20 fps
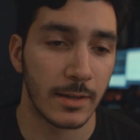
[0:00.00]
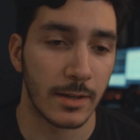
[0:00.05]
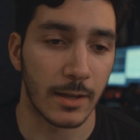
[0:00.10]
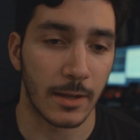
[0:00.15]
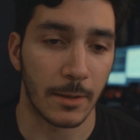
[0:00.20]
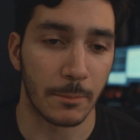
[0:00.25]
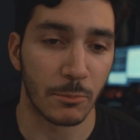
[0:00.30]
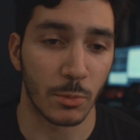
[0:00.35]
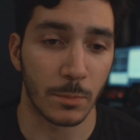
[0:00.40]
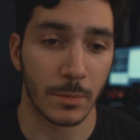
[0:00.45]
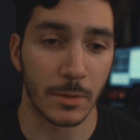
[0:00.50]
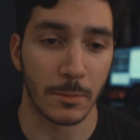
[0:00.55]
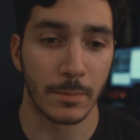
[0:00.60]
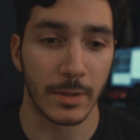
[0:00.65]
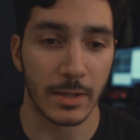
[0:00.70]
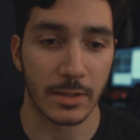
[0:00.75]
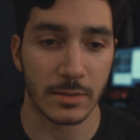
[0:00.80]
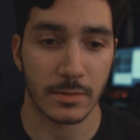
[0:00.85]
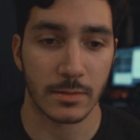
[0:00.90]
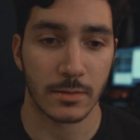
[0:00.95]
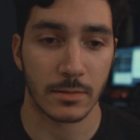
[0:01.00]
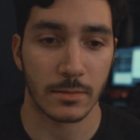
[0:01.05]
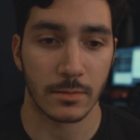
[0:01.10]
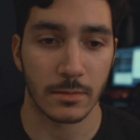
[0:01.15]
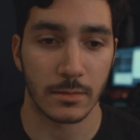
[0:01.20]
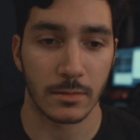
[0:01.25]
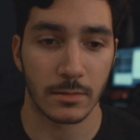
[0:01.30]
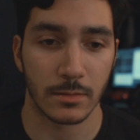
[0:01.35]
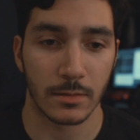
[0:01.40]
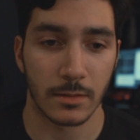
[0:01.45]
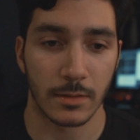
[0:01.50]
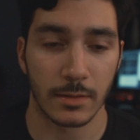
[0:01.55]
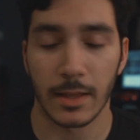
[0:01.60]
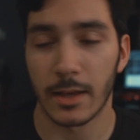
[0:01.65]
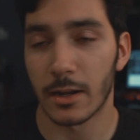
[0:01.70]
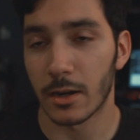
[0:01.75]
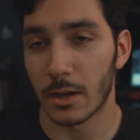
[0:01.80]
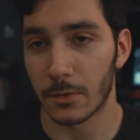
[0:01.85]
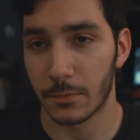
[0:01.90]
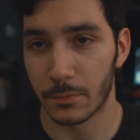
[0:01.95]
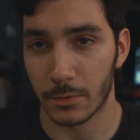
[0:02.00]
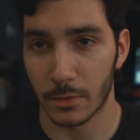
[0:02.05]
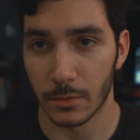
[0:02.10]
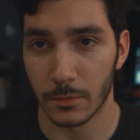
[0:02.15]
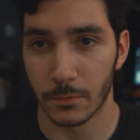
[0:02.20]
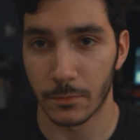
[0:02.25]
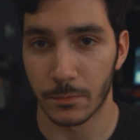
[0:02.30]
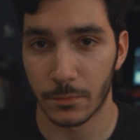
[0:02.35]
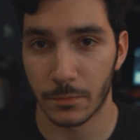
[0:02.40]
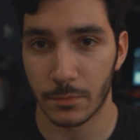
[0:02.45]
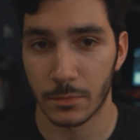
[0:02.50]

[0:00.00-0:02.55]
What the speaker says: It'll be based a lot off of